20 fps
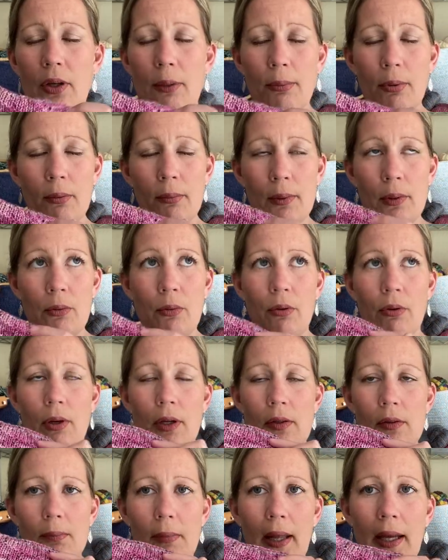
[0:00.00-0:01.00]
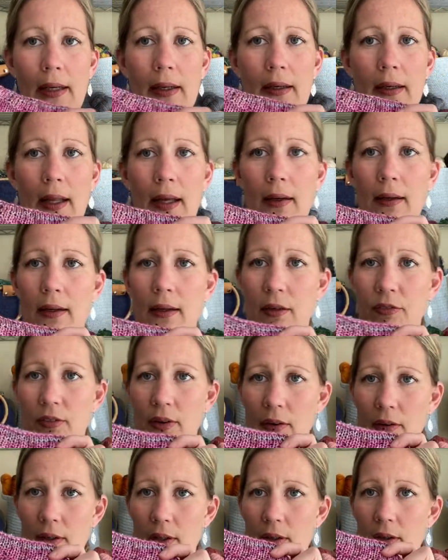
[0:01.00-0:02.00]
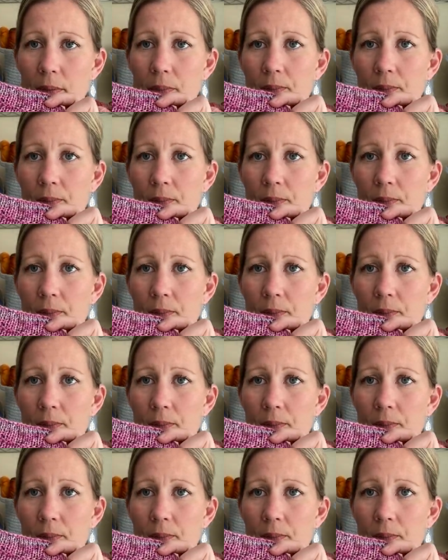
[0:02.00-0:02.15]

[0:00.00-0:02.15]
I'm probably not explaining that in a very,